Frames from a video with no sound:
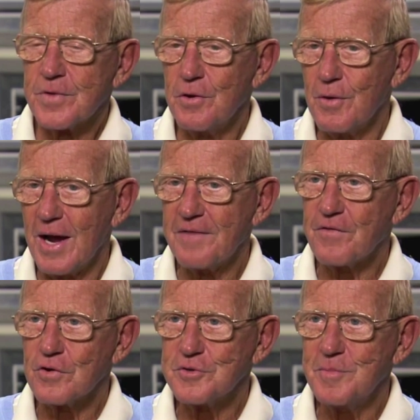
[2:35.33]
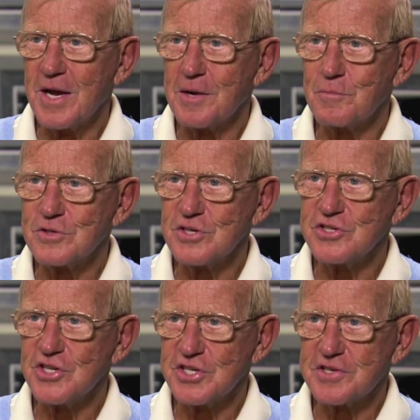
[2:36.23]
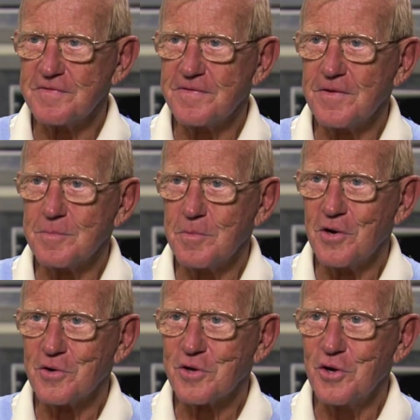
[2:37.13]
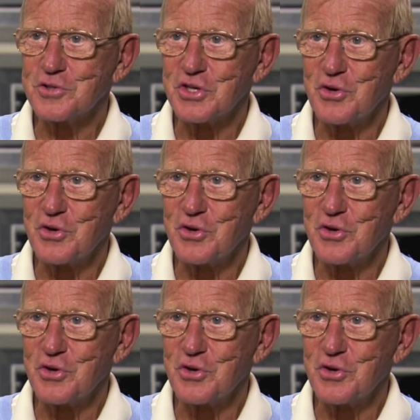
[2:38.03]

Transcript: who I first met him, was an assistant football coach at